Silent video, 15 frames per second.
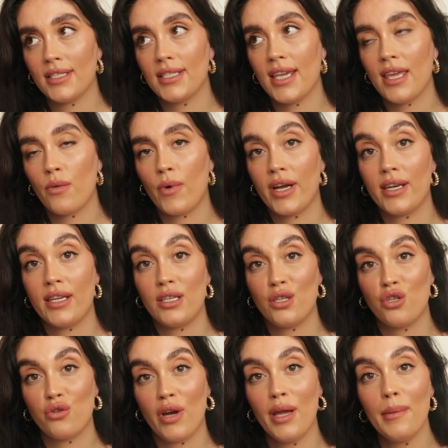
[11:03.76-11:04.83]
teeth whitening
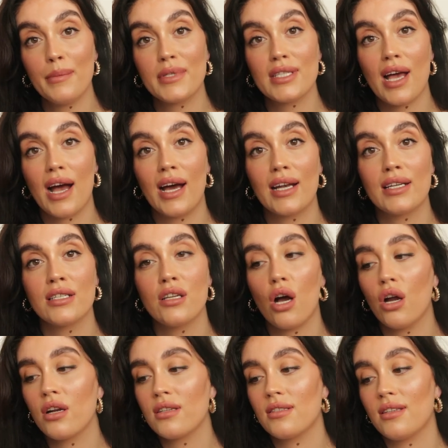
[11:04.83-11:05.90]
strips, and
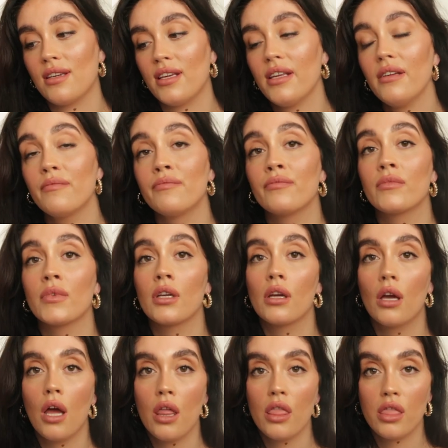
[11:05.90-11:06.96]
honestly
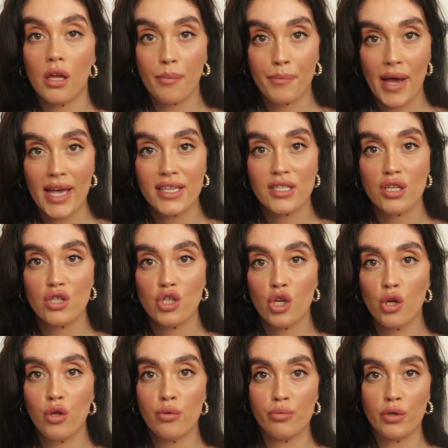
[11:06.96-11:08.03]
the best
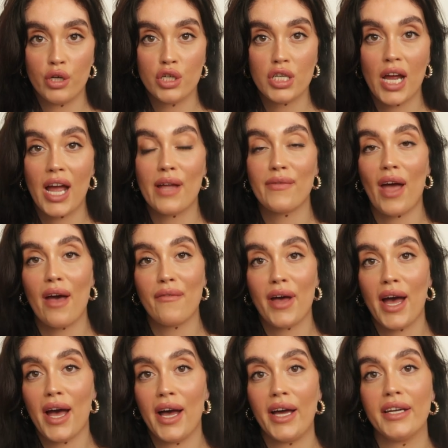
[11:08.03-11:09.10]
toothbrush I've ever
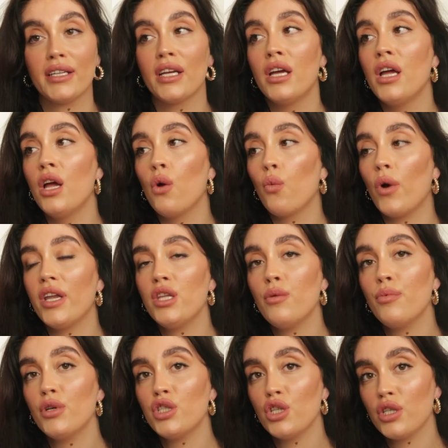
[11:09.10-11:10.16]
had. When you
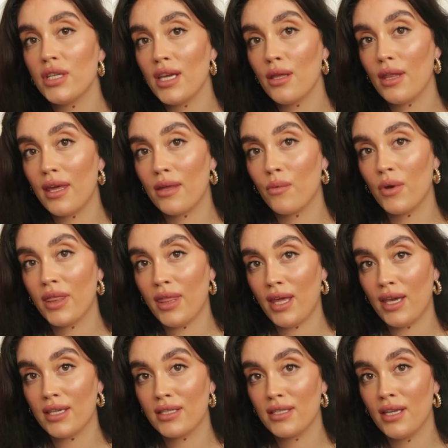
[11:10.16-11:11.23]
brush your teeth like with
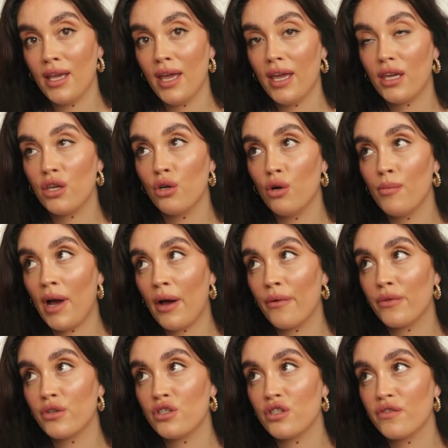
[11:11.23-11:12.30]
this, your
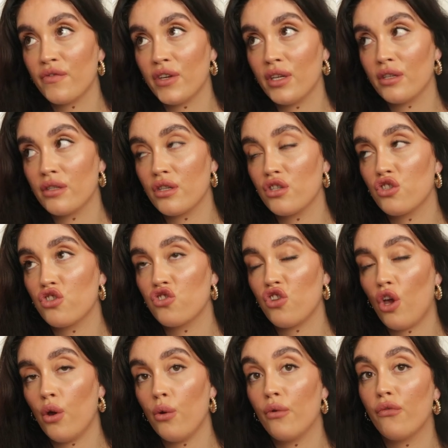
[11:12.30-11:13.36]
mouth just feels
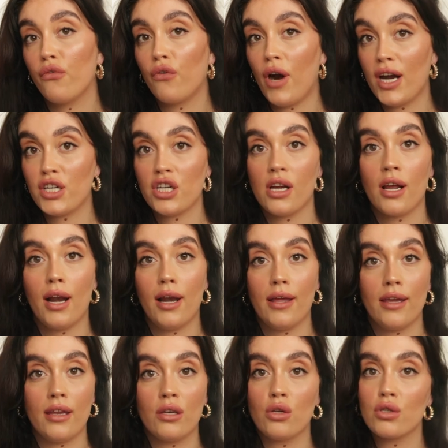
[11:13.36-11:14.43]
so fresh and
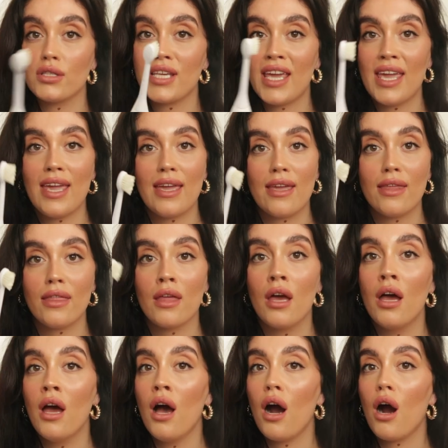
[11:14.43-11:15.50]
clean. Your teeth,
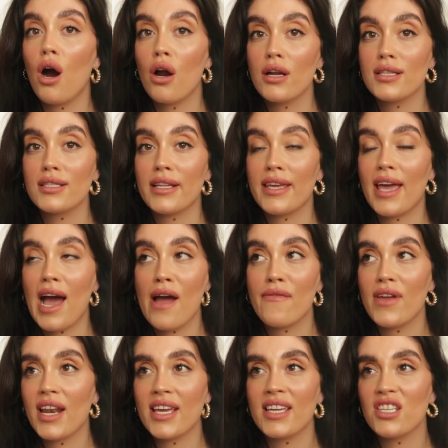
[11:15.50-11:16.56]
honestly, I
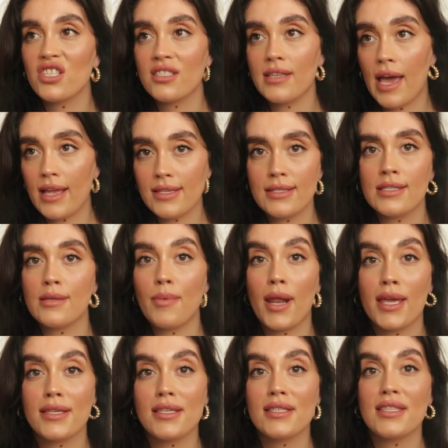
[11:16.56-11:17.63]
feel like it just gets into
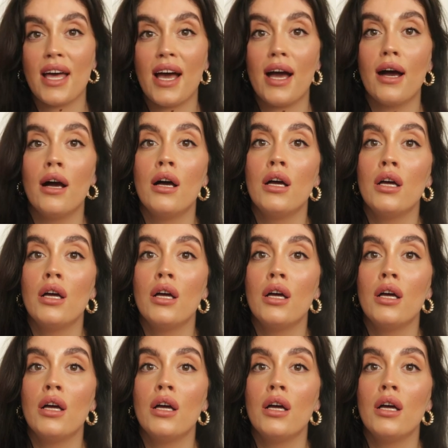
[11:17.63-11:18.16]
places that